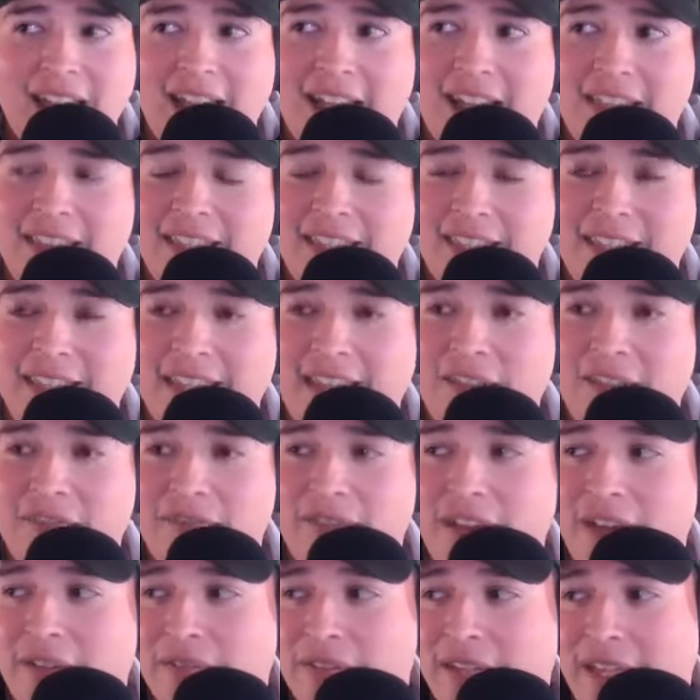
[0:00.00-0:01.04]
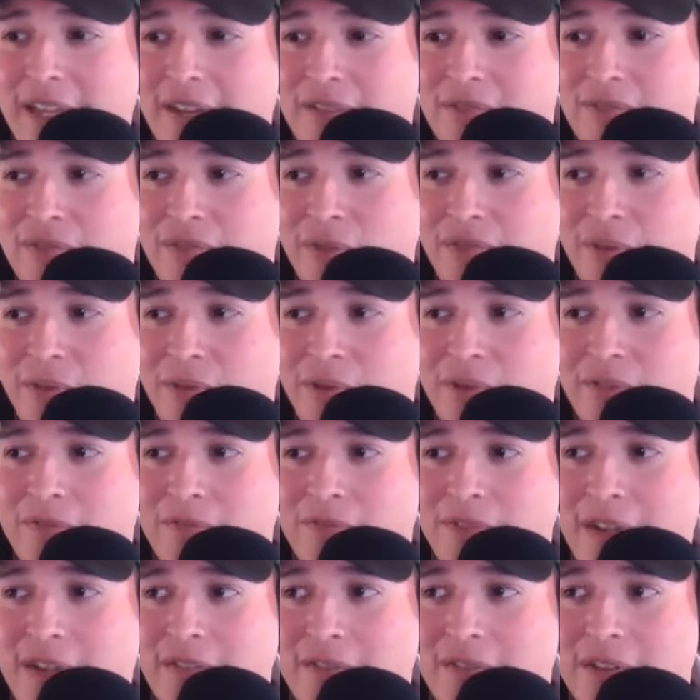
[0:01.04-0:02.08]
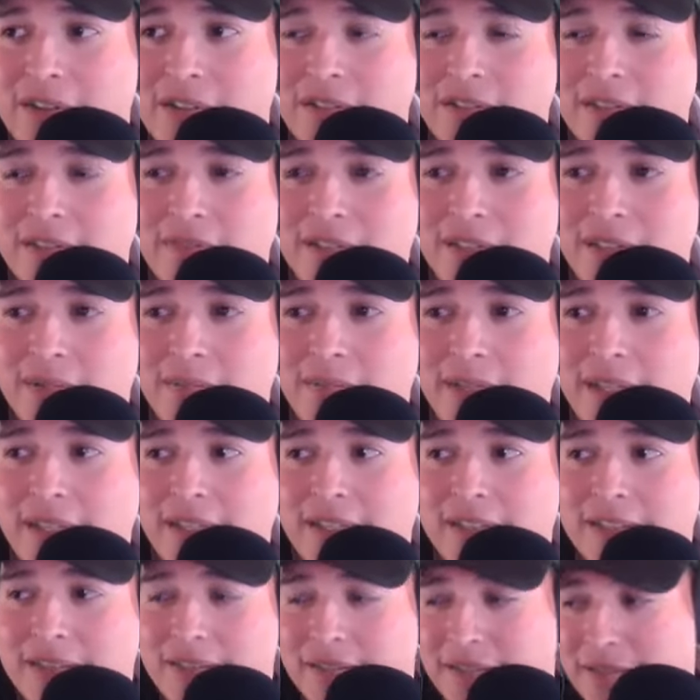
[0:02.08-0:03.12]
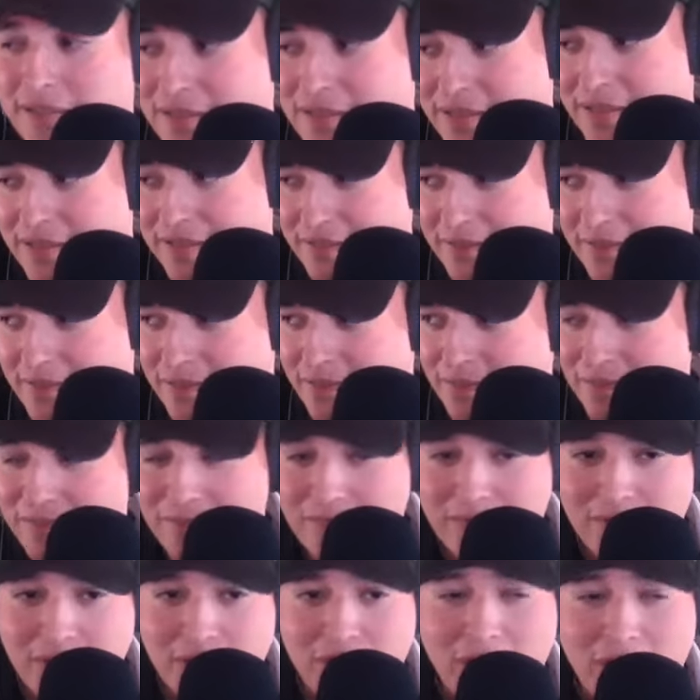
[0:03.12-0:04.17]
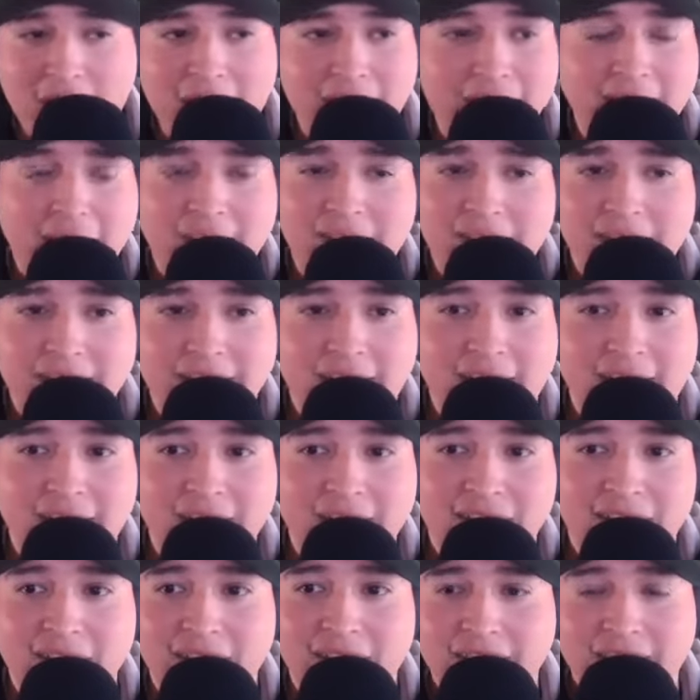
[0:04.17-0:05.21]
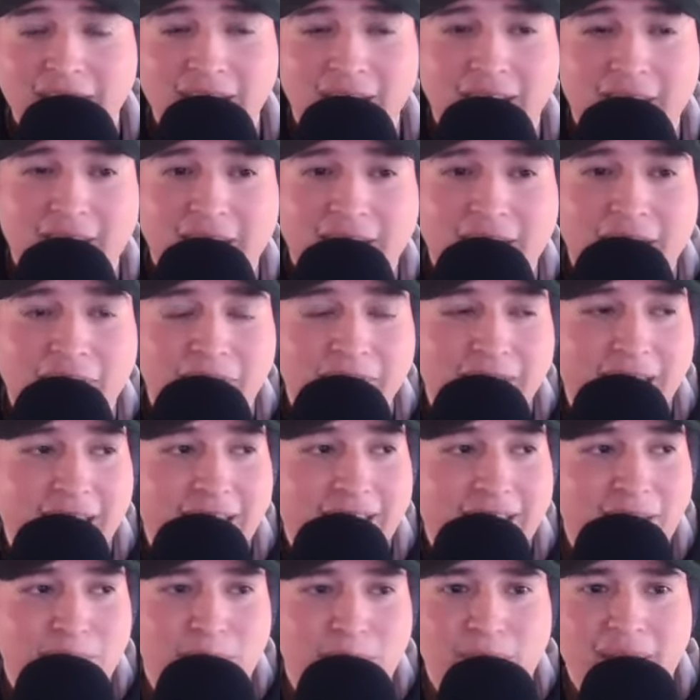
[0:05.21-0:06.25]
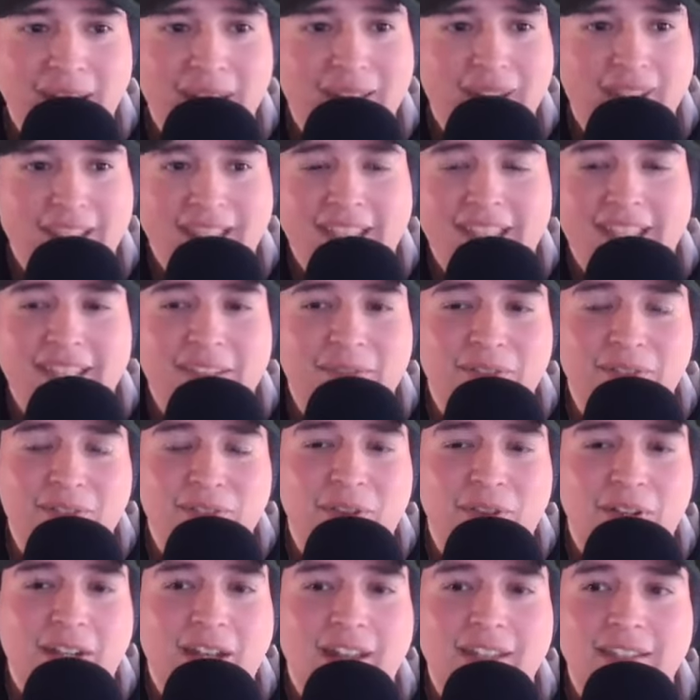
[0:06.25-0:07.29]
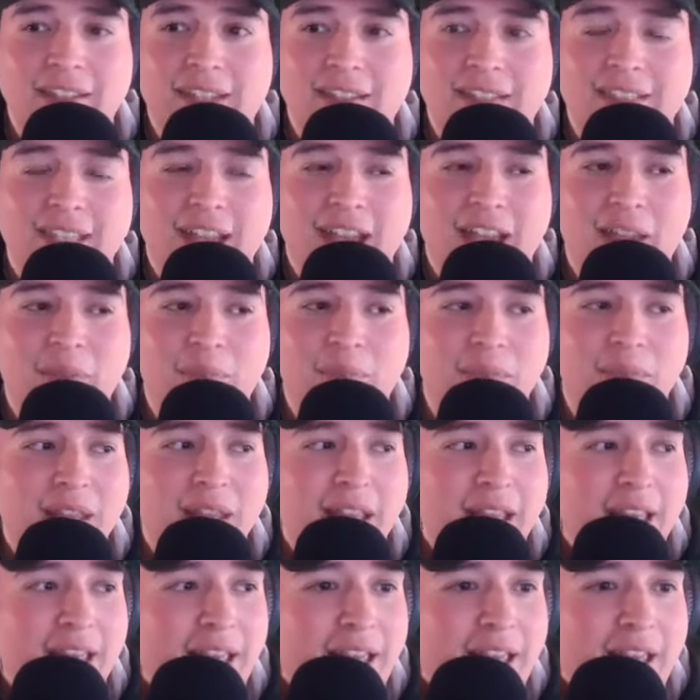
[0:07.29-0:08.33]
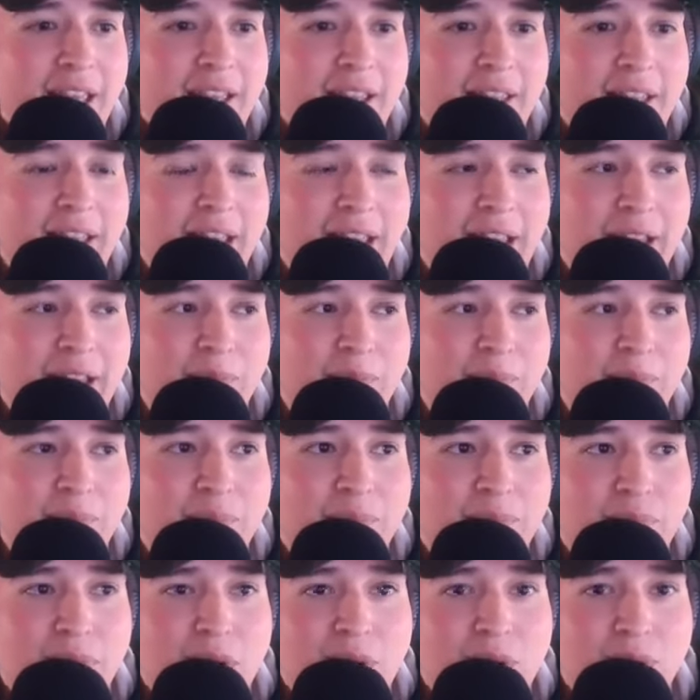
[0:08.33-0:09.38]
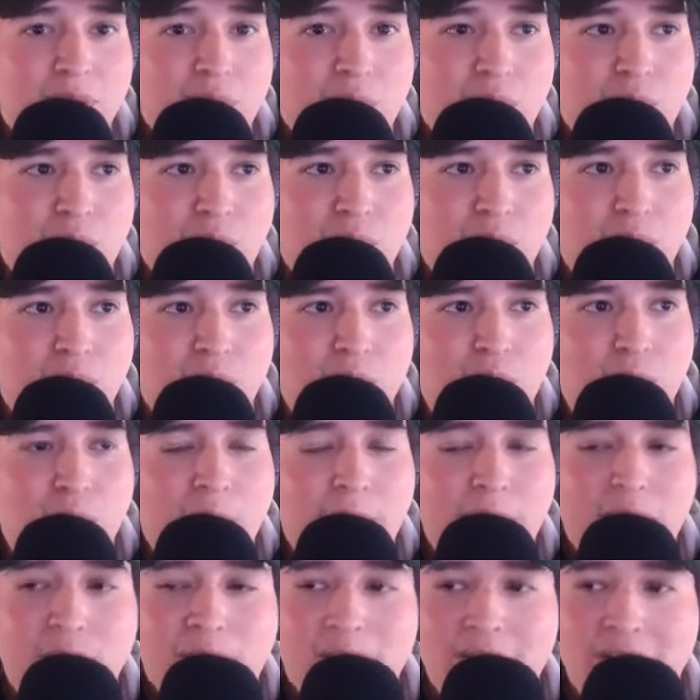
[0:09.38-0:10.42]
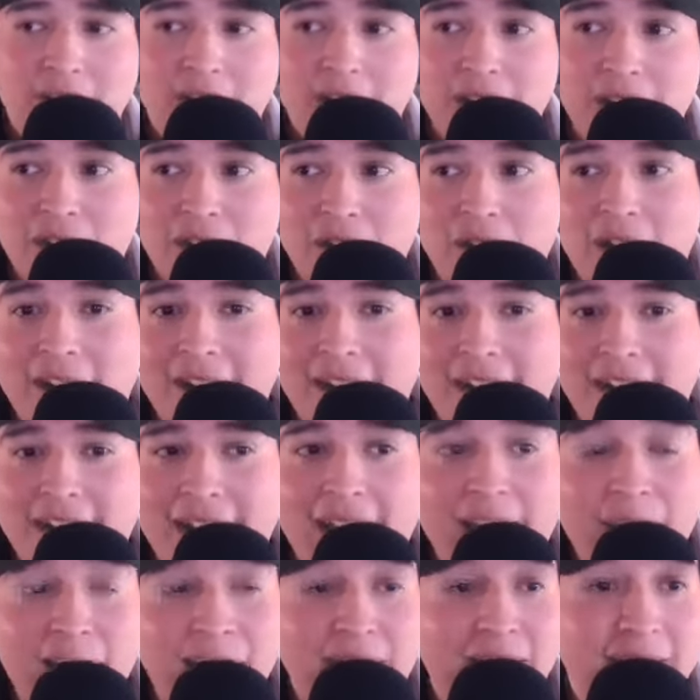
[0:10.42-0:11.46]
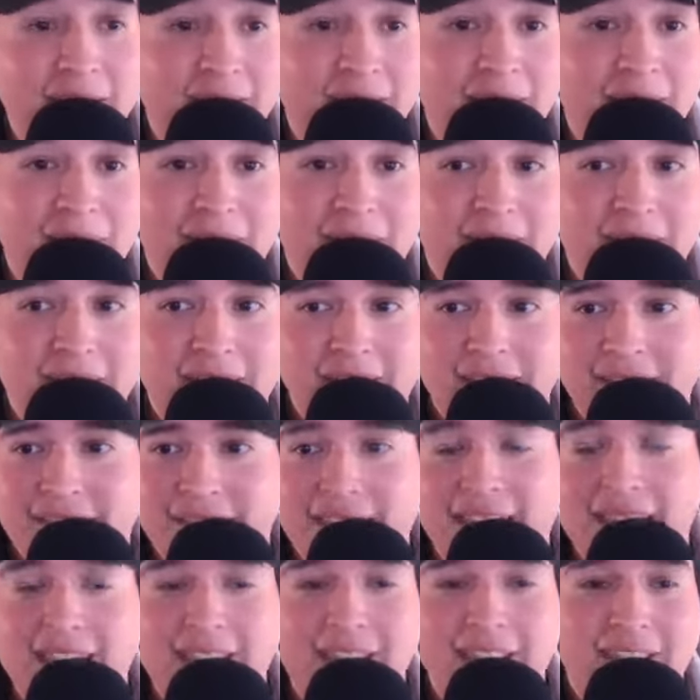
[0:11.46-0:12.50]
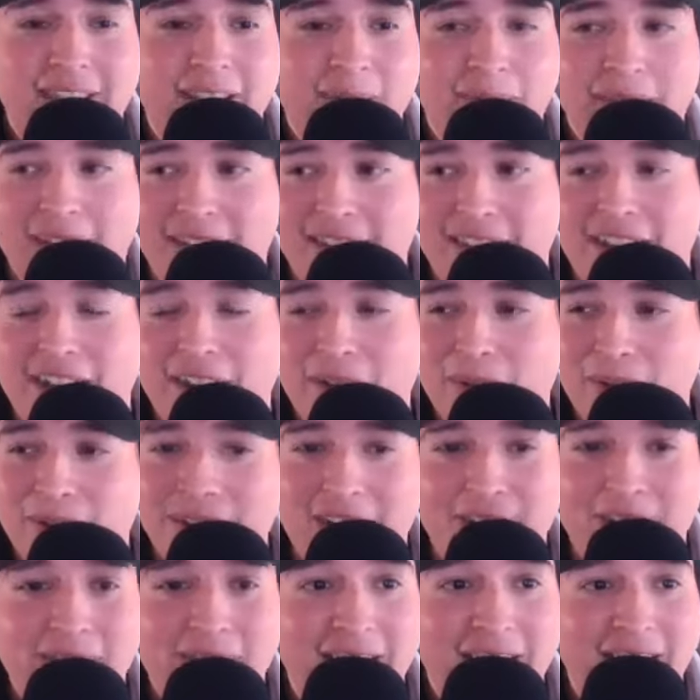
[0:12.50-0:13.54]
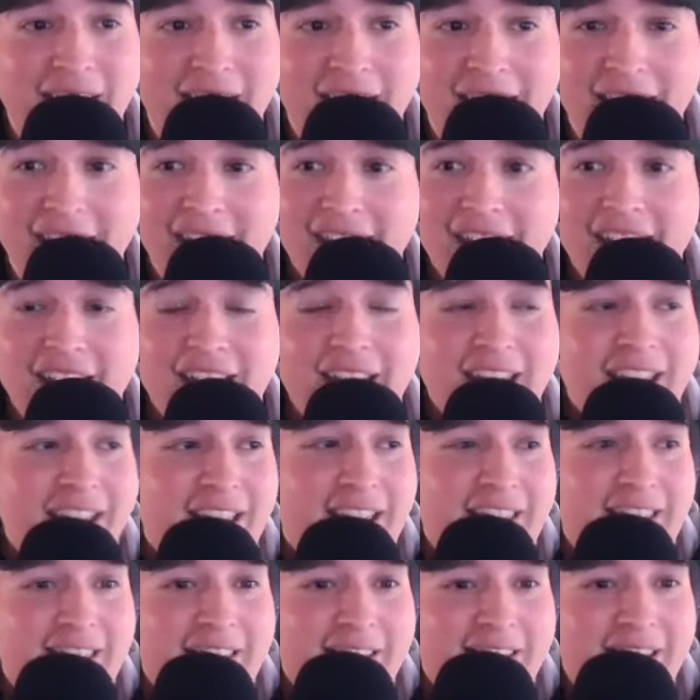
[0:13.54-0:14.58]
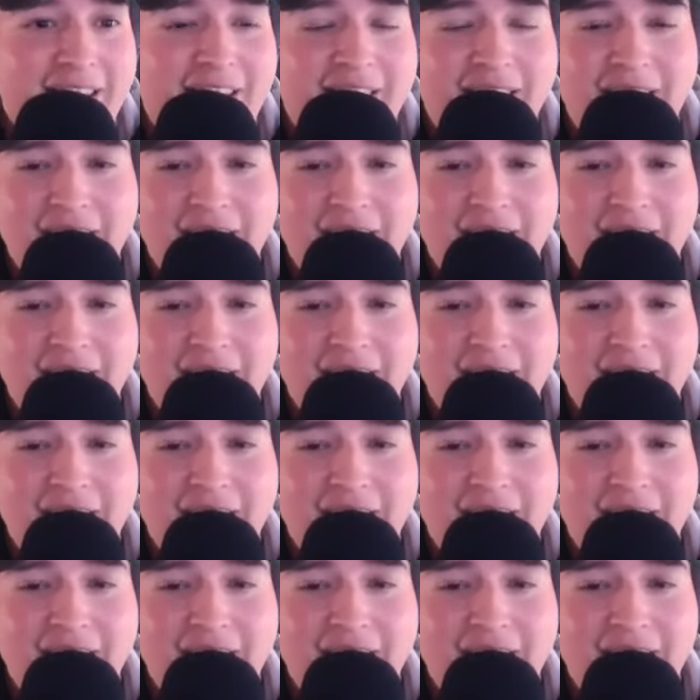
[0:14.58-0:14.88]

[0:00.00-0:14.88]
I think they had found like 400 to 500 of them like in graves out in the desert. And it was like this big thing that was going on at that time, that women were scared to go out at night because they were just taking them like clockwork every day, and